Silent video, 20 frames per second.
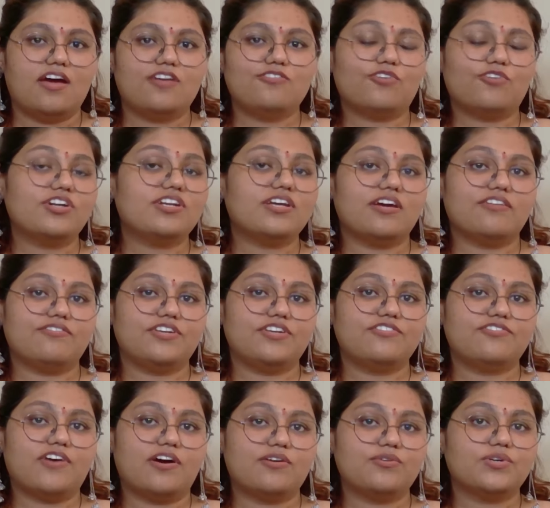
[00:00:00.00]
And what
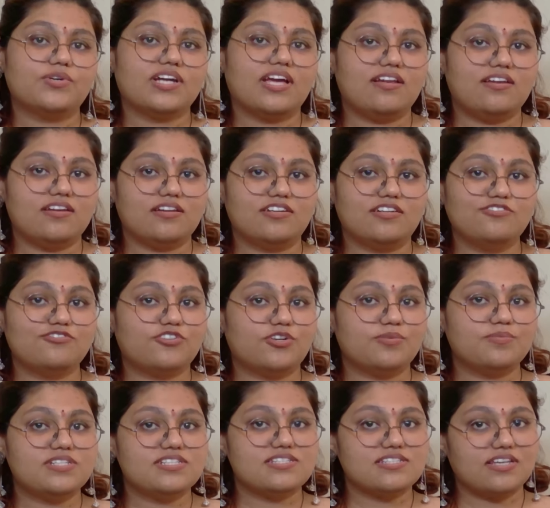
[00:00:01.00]
every founder can learn
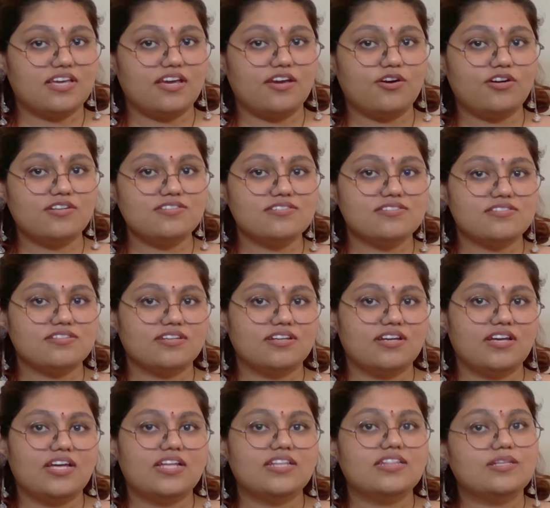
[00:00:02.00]
from this chaos,
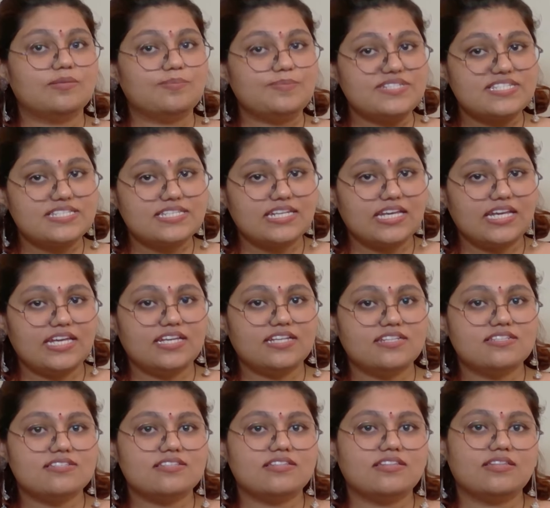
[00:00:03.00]
the
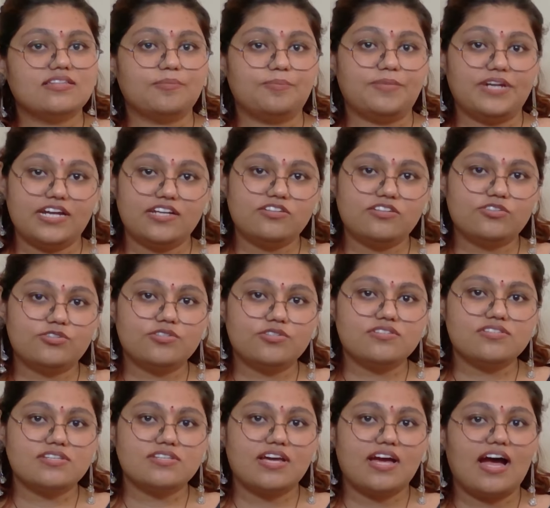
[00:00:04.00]
mistakes, the
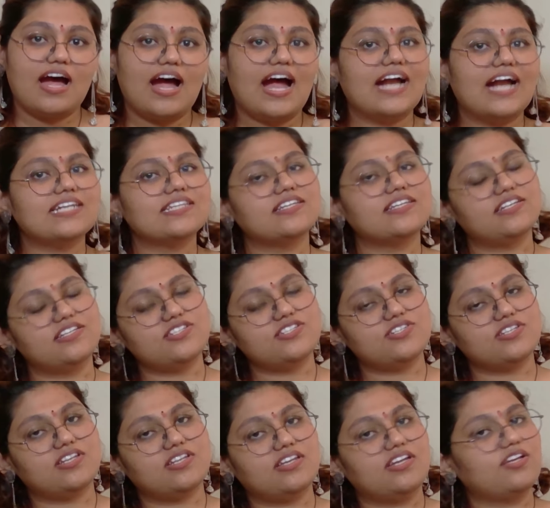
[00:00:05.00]
breakthroughs, and the
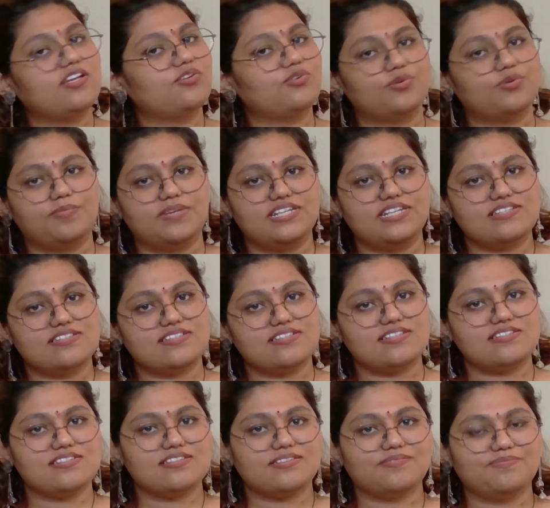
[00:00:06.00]
engineering nobody sees.
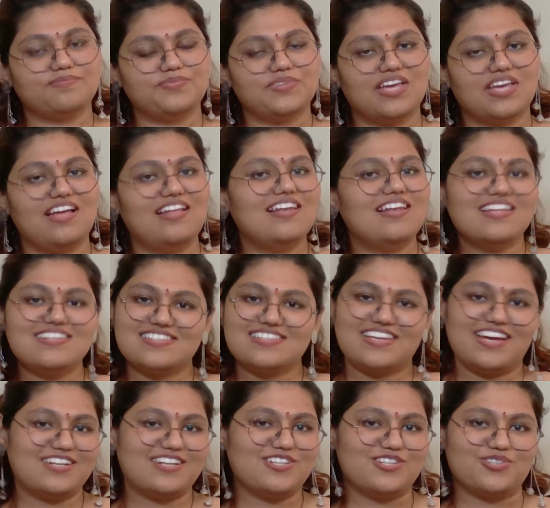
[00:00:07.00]
Let's
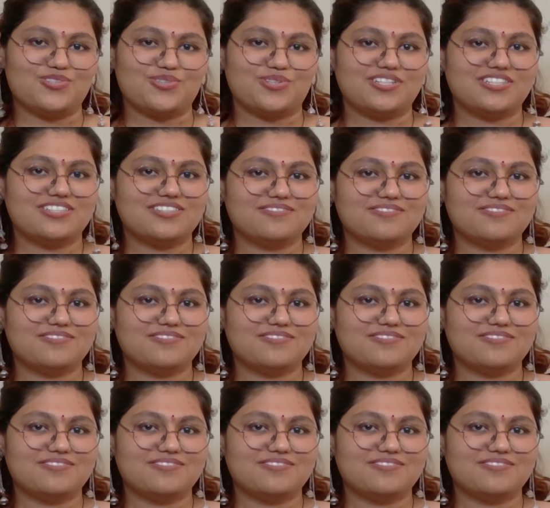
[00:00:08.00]
get into it.